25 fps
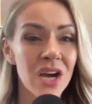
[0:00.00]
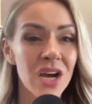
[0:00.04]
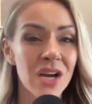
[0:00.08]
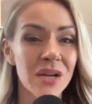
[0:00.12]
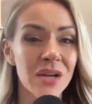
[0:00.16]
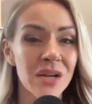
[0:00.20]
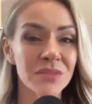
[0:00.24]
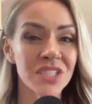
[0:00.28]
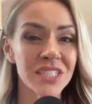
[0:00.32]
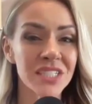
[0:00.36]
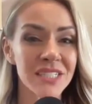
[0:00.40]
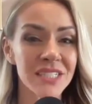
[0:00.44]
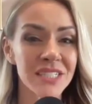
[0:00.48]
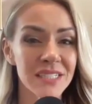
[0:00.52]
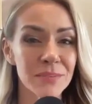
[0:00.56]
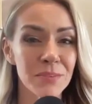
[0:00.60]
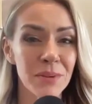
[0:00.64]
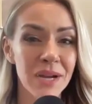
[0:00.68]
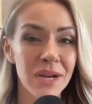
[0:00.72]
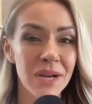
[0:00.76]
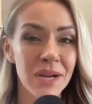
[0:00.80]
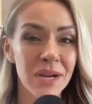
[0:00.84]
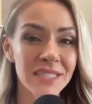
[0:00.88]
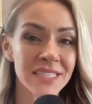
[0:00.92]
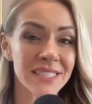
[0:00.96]
Um, she does
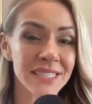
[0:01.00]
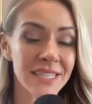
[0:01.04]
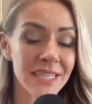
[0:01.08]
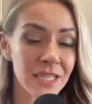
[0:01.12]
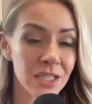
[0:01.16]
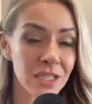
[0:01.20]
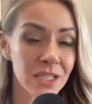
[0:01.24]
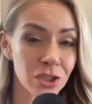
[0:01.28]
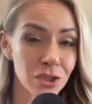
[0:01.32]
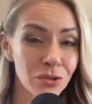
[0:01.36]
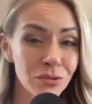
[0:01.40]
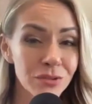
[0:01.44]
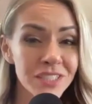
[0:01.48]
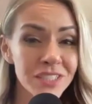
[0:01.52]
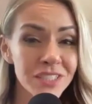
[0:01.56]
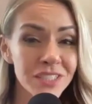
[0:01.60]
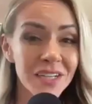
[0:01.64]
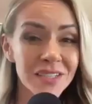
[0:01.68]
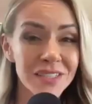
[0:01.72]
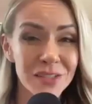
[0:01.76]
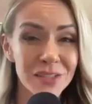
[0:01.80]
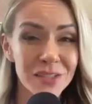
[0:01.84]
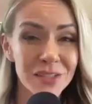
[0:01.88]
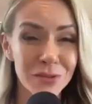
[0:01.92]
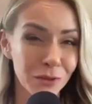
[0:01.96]
practice in
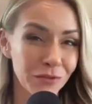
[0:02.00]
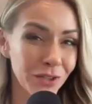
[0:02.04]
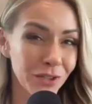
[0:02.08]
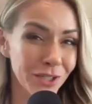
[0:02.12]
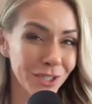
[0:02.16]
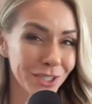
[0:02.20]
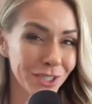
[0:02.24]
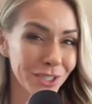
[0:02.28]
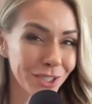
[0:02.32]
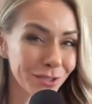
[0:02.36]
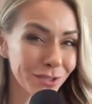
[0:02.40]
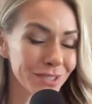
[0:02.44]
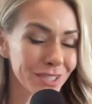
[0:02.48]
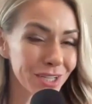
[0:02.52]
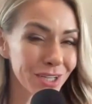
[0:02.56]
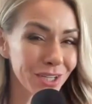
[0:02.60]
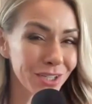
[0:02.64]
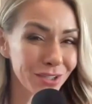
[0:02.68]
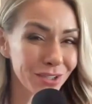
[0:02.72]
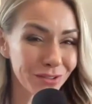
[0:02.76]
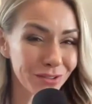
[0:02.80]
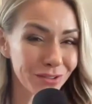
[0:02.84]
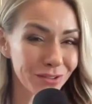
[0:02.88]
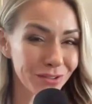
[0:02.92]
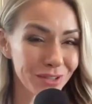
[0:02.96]
Utah. So if you're in Utah,
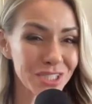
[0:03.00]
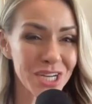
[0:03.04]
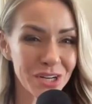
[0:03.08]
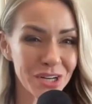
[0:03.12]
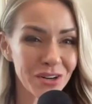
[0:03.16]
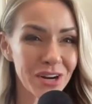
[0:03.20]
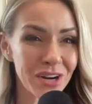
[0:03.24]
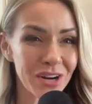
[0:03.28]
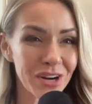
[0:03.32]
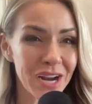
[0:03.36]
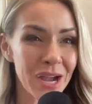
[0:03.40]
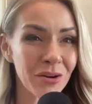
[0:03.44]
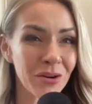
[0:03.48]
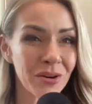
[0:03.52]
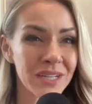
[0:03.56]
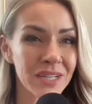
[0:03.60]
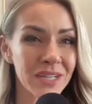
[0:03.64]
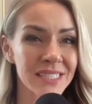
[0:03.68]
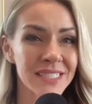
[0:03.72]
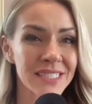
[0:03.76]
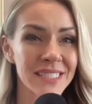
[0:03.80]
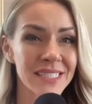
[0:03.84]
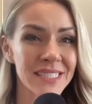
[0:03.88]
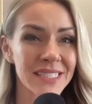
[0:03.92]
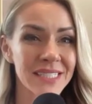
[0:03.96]
you can check her out
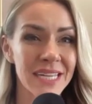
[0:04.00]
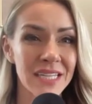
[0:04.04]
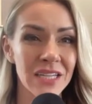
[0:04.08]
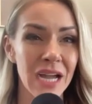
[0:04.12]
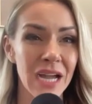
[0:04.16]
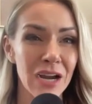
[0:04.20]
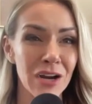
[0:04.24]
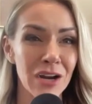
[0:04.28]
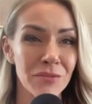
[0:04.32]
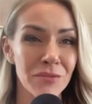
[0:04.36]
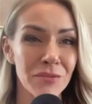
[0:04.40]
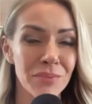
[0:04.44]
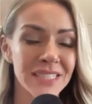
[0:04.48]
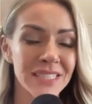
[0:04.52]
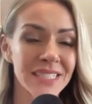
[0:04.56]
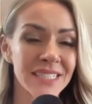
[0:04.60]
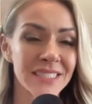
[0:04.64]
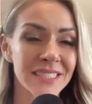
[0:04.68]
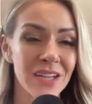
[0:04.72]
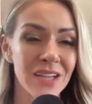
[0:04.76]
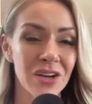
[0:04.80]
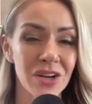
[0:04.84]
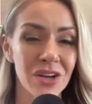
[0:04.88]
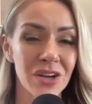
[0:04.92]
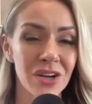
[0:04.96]
at stay young
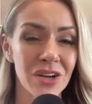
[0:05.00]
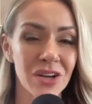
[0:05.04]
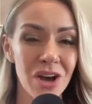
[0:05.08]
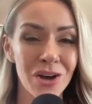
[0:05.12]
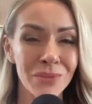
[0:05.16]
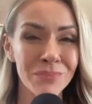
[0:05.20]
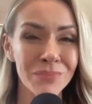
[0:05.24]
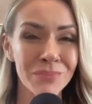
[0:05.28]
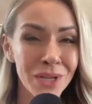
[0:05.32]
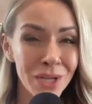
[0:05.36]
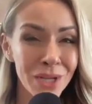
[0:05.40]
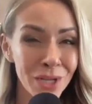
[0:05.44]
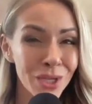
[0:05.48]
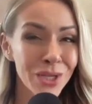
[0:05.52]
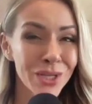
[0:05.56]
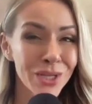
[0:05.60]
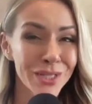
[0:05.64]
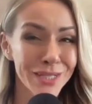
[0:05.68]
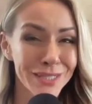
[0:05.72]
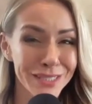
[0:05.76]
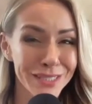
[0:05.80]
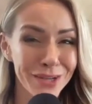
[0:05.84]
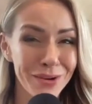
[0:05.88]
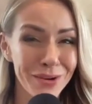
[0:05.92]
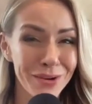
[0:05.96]
chiropractic dot com.
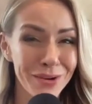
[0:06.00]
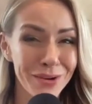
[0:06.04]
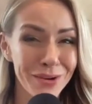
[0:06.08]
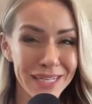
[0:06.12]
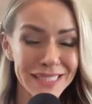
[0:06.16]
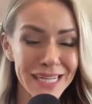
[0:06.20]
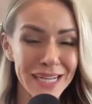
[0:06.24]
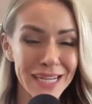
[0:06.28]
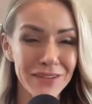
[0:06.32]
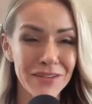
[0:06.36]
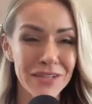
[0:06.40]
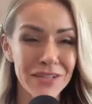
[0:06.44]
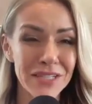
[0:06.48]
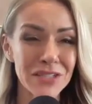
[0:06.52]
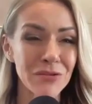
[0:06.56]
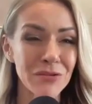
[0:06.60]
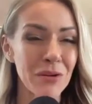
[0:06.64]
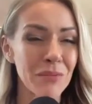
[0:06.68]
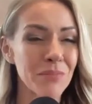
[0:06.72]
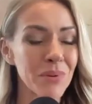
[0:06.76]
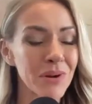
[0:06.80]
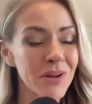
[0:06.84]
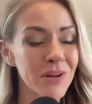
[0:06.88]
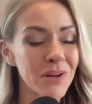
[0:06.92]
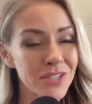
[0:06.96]
Let's go ahead and dive into
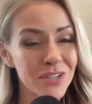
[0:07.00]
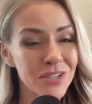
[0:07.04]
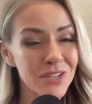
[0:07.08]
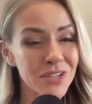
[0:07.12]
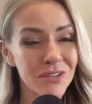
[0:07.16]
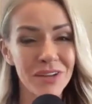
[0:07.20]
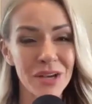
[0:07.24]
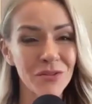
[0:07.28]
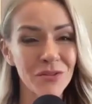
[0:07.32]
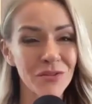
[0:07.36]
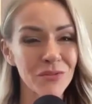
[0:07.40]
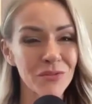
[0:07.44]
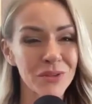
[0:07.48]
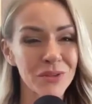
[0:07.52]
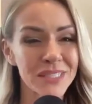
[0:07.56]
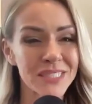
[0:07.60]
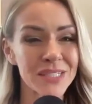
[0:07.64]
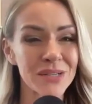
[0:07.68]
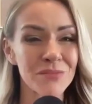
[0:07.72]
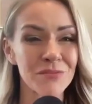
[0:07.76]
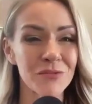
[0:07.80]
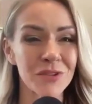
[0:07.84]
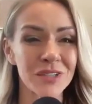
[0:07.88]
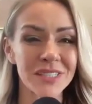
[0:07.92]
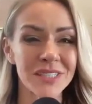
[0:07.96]
a bunch of health
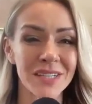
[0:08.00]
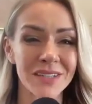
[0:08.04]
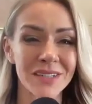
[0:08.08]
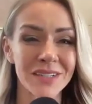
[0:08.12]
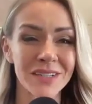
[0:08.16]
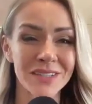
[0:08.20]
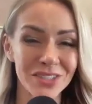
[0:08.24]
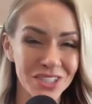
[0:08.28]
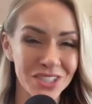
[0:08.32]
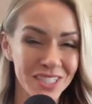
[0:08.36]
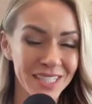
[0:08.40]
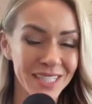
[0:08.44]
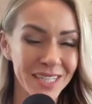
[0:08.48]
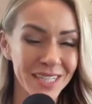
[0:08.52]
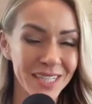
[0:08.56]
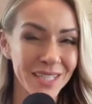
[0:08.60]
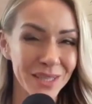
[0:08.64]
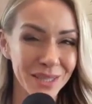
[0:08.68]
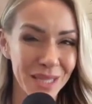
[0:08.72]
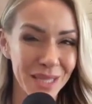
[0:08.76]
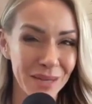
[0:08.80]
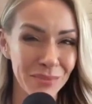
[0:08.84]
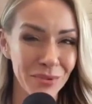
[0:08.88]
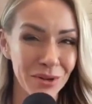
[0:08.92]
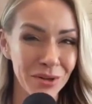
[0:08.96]
wisdom with Doctor Gina
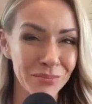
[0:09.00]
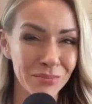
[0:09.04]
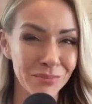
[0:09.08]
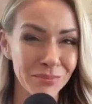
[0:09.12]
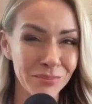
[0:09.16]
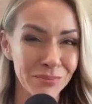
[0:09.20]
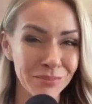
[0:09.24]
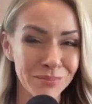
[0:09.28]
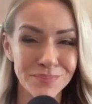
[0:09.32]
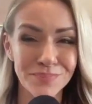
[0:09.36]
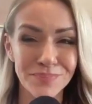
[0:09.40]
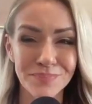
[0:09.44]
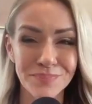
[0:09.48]
Labrum.